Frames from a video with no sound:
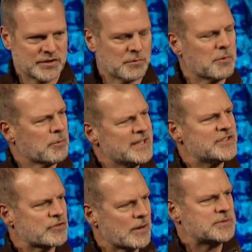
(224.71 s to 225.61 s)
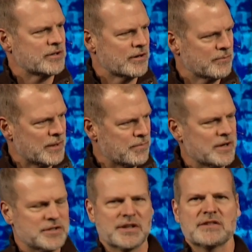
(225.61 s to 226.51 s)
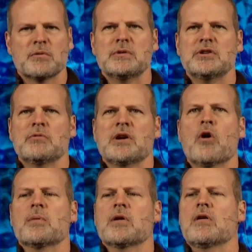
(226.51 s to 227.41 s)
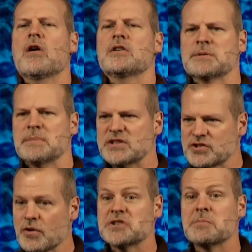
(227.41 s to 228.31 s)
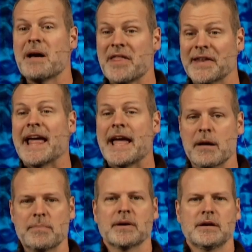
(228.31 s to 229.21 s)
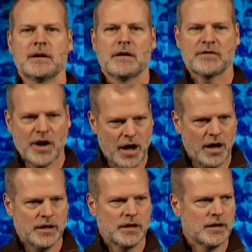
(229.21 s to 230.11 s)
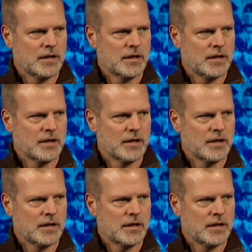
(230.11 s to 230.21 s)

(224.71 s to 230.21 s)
So when we read scripture and we preach, that's what we do. We open our hearts to be searched by the lamp of God.